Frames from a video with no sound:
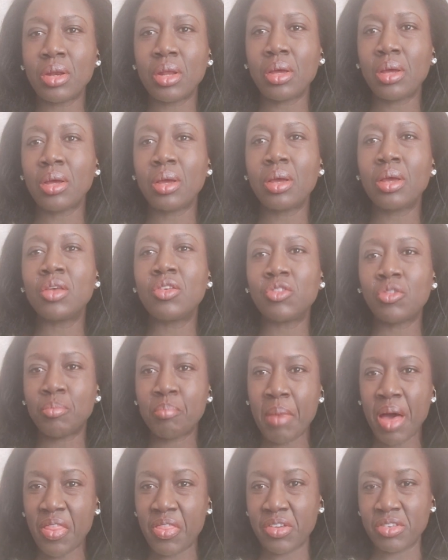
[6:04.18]
under his
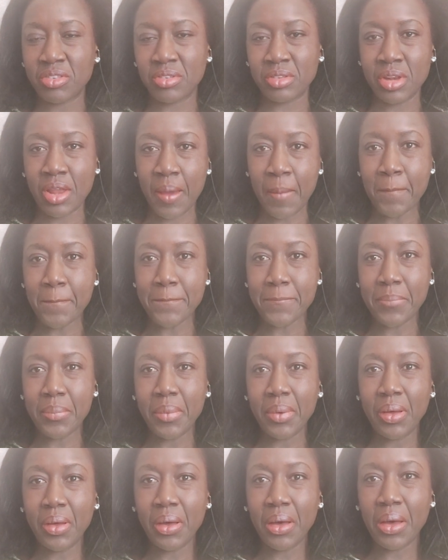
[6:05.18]
mother's name.
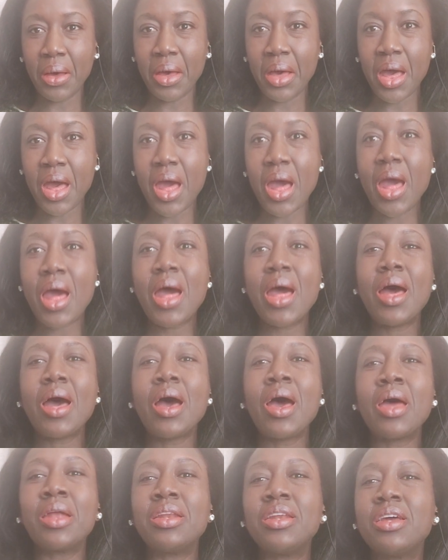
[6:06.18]

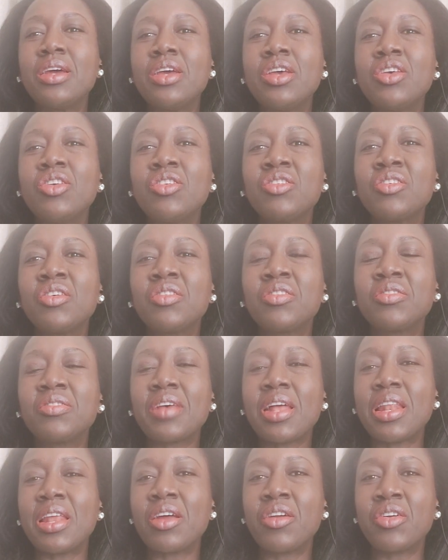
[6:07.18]
And his
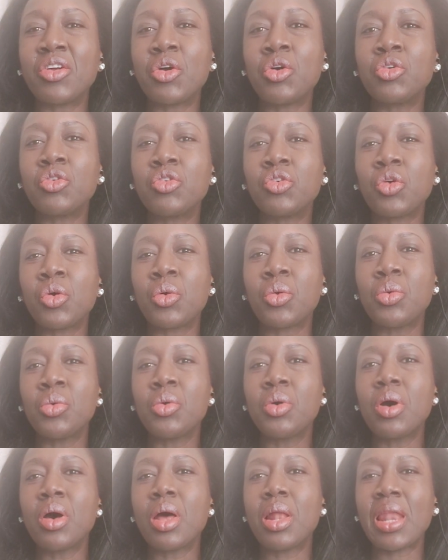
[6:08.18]
salary also,
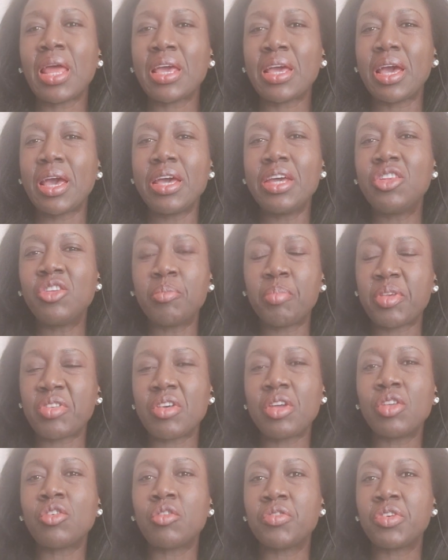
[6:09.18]
like
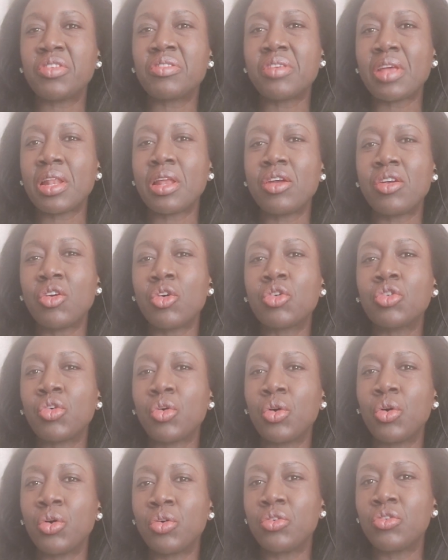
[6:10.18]
80% of his salary
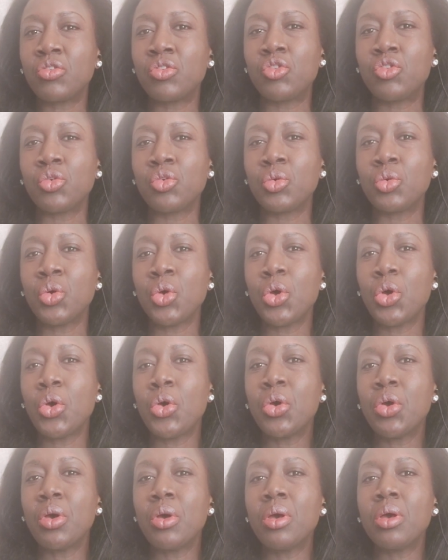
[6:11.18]
also goes to
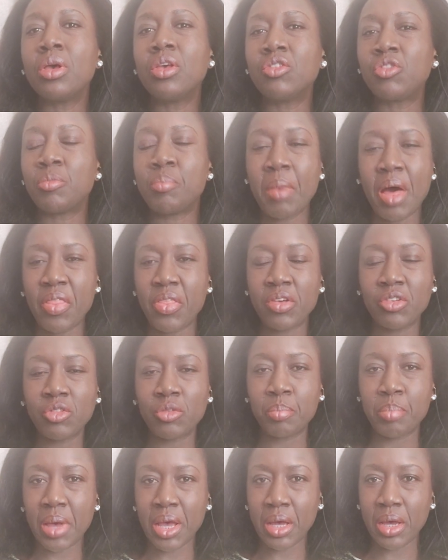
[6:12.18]
his
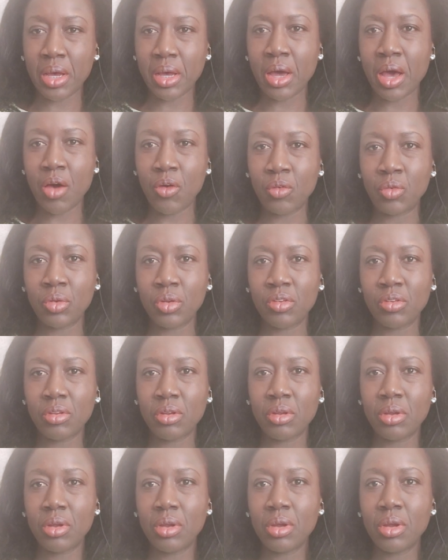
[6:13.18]
mother's bank
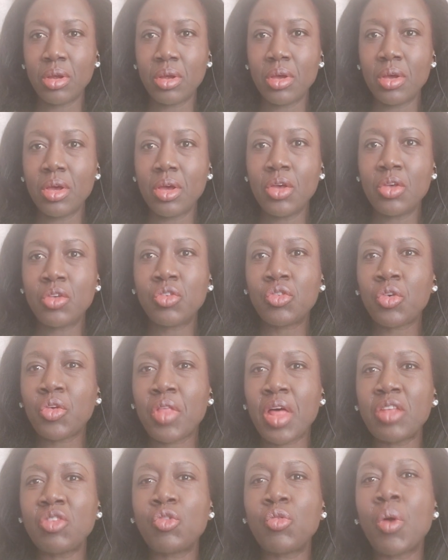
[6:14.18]
account. So
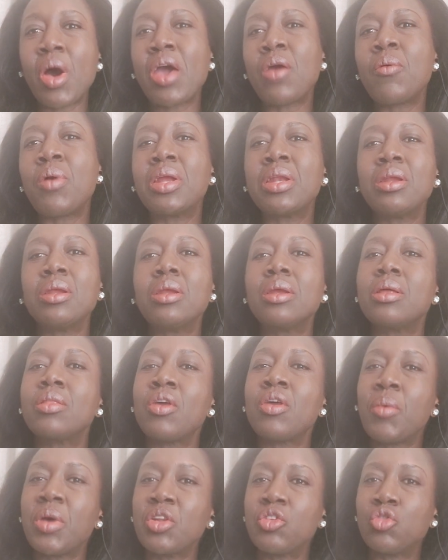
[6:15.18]
that's why when
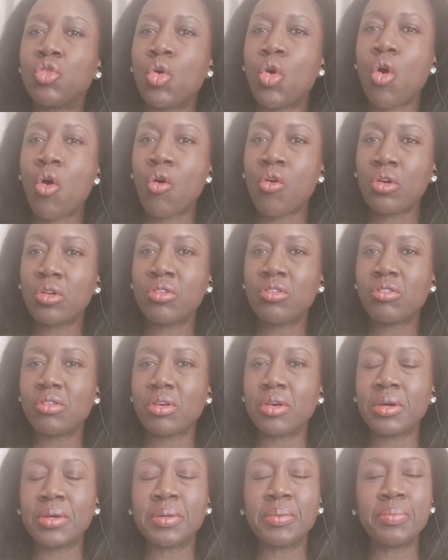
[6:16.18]
they went to court,